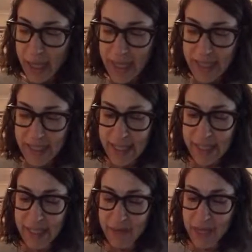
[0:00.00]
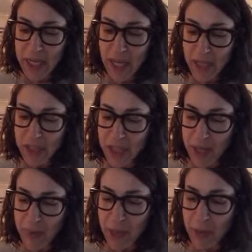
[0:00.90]
consisted of acknowledging
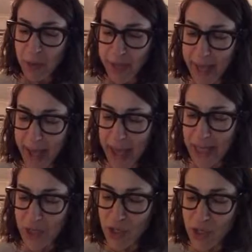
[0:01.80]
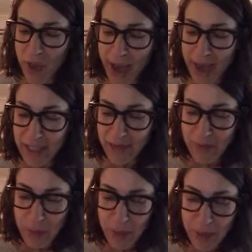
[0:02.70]
that people can and do
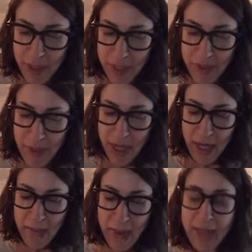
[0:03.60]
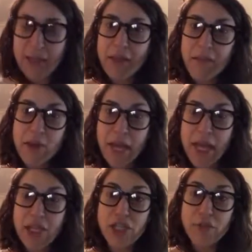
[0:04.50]
actively participate in mass
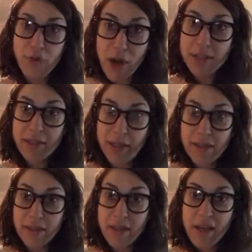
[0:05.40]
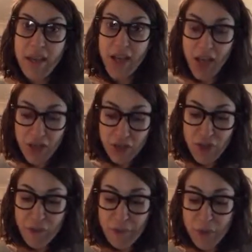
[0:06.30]
communication process. So
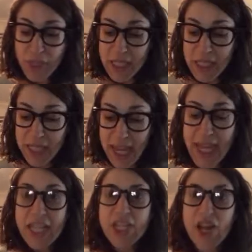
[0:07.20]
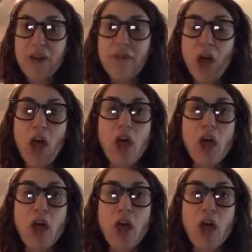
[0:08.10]
the first stage of